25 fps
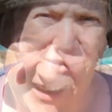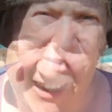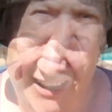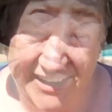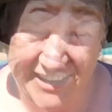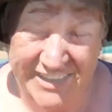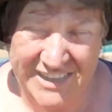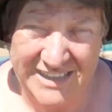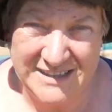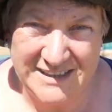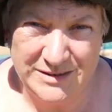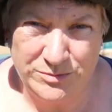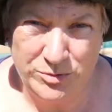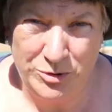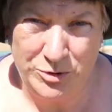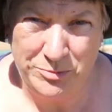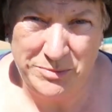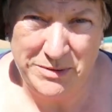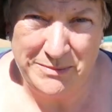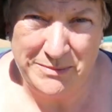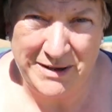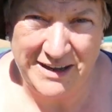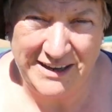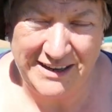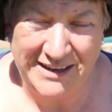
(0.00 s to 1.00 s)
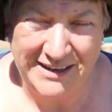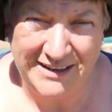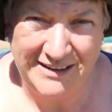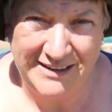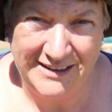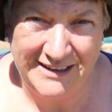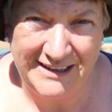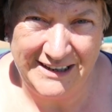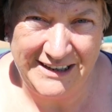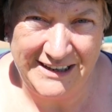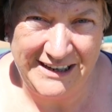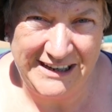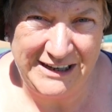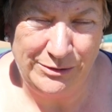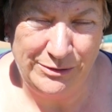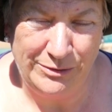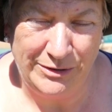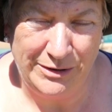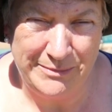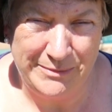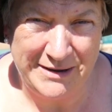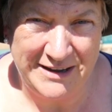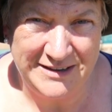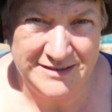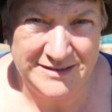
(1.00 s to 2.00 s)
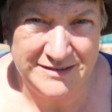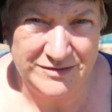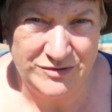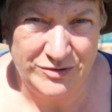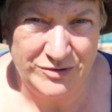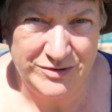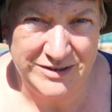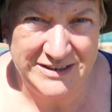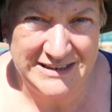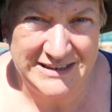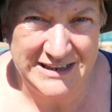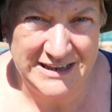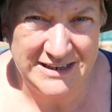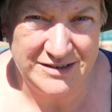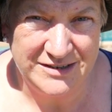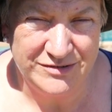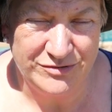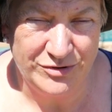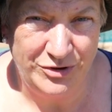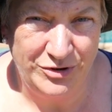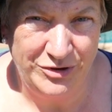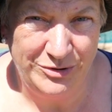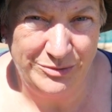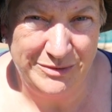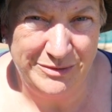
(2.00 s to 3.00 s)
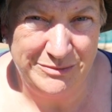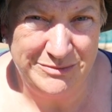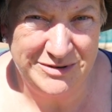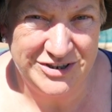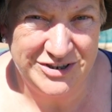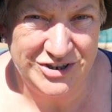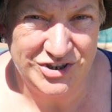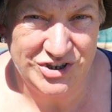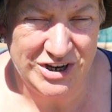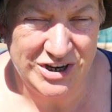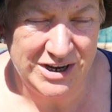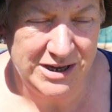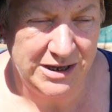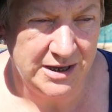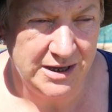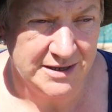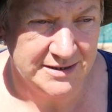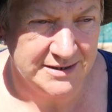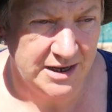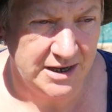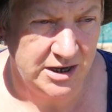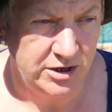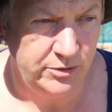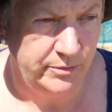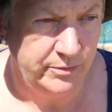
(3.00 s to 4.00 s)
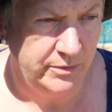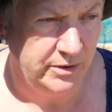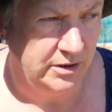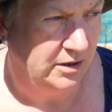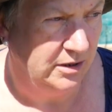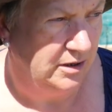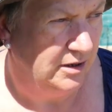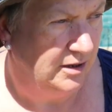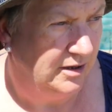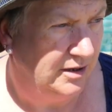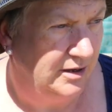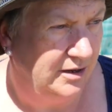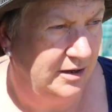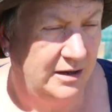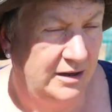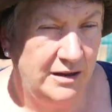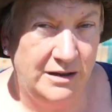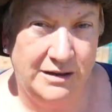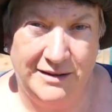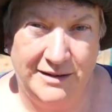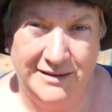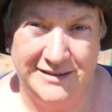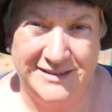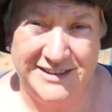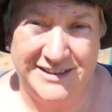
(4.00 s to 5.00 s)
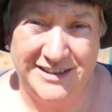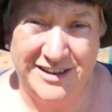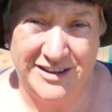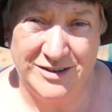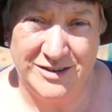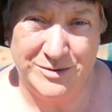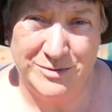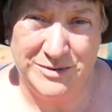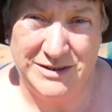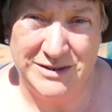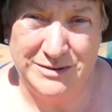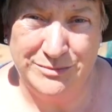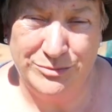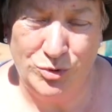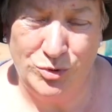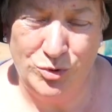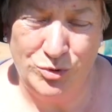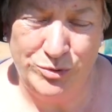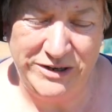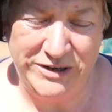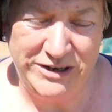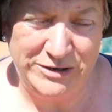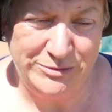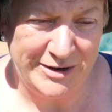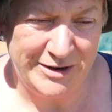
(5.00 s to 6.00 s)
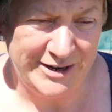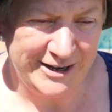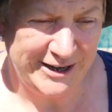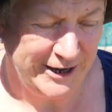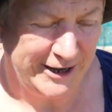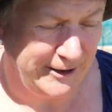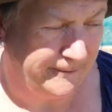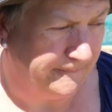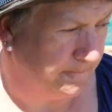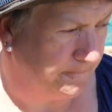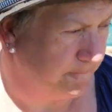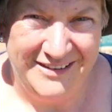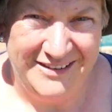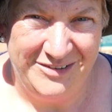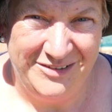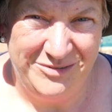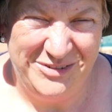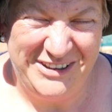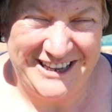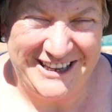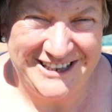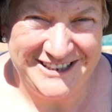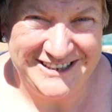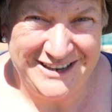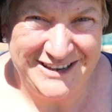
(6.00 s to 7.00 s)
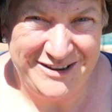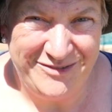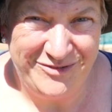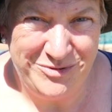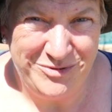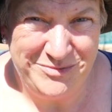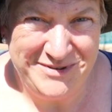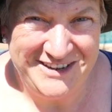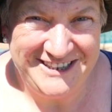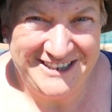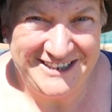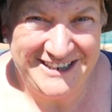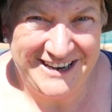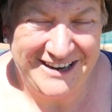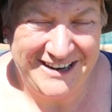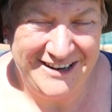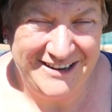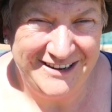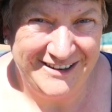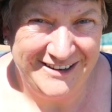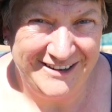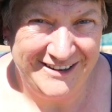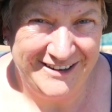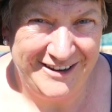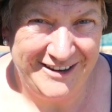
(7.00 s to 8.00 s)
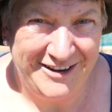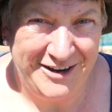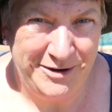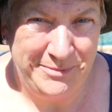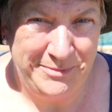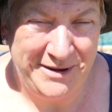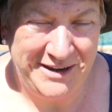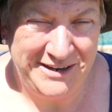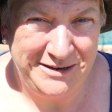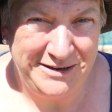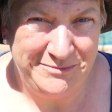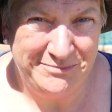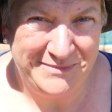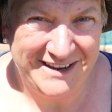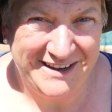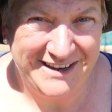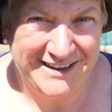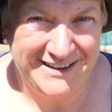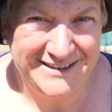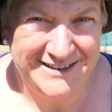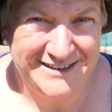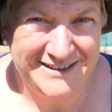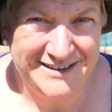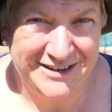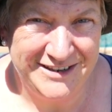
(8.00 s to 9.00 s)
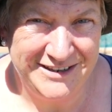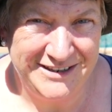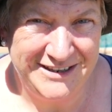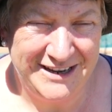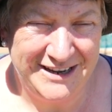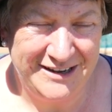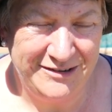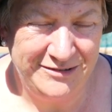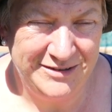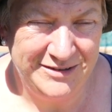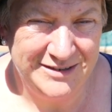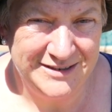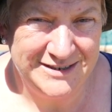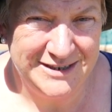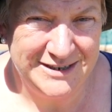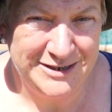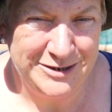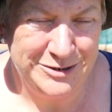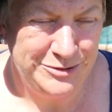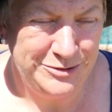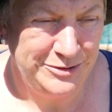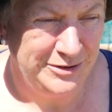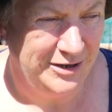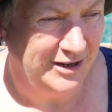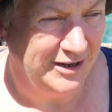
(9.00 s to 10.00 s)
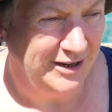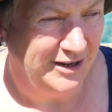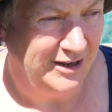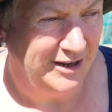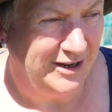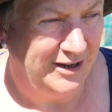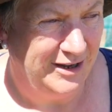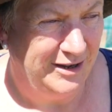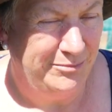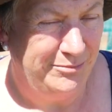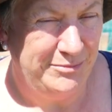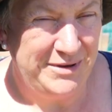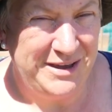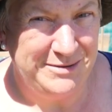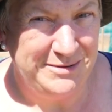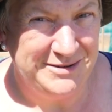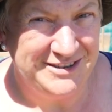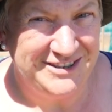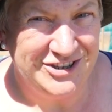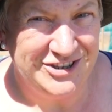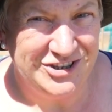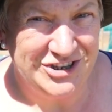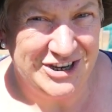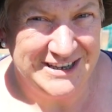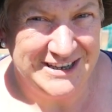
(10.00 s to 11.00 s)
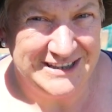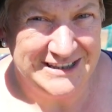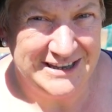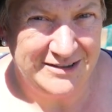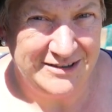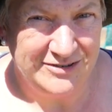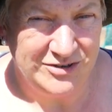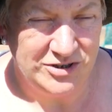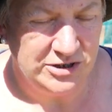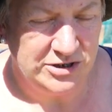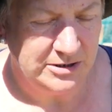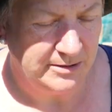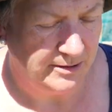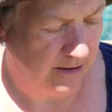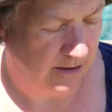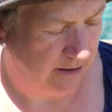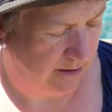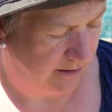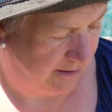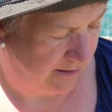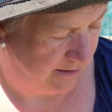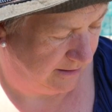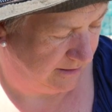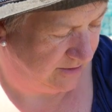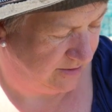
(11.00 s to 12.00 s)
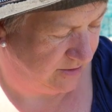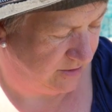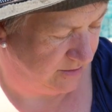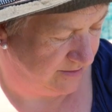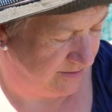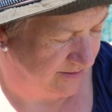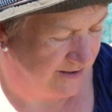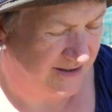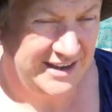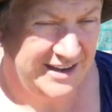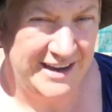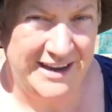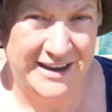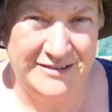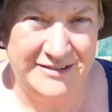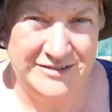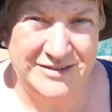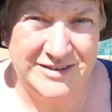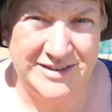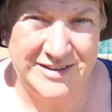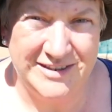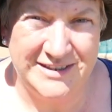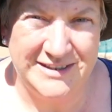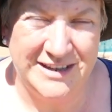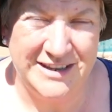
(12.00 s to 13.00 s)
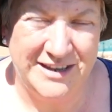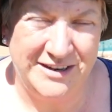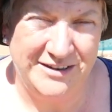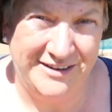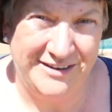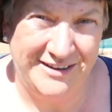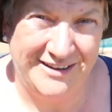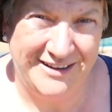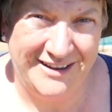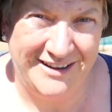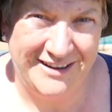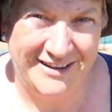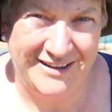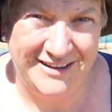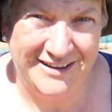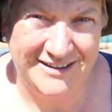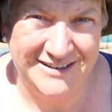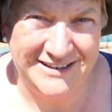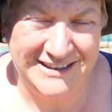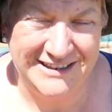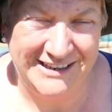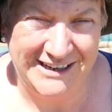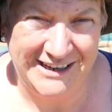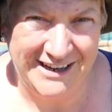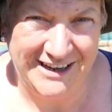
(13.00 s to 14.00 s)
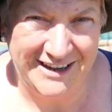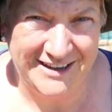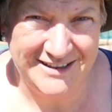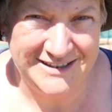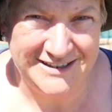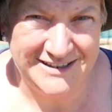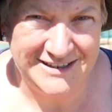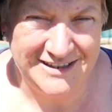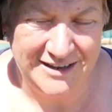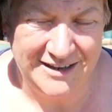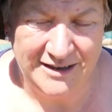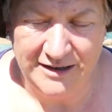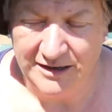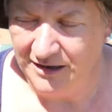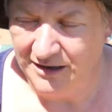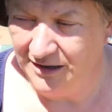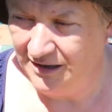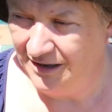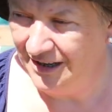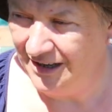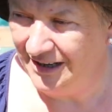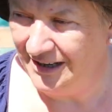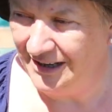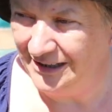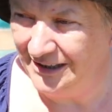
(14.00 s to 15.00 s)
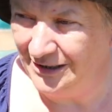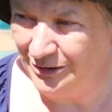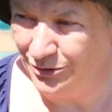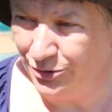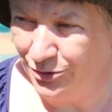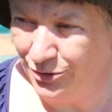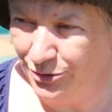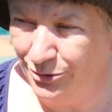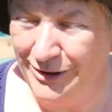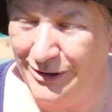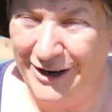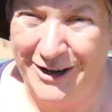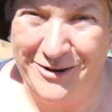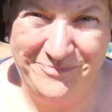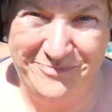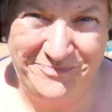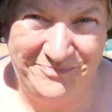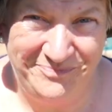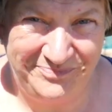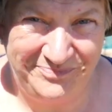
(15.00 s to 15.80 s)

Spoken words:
I guess we'll be making an equal amount of noise later on when Mr. Joe gets home and starts with some more weed whacking. Well, that's it for me today. I'm heading back inside now to make Mr. Jay's lunch, to stay out of the sun until it gets a little cooler.